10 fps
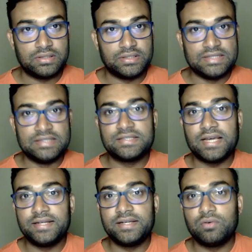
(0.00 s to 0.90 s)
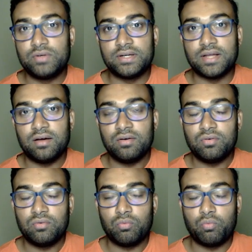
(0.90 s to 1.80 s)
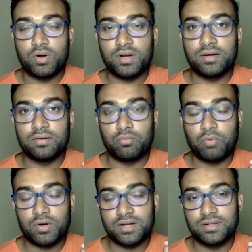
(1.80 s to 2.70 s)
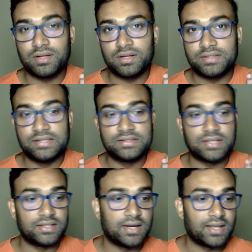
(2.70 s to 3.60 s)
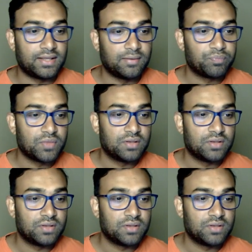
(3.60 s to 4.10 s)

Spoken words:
inside your data, what are the things are there, like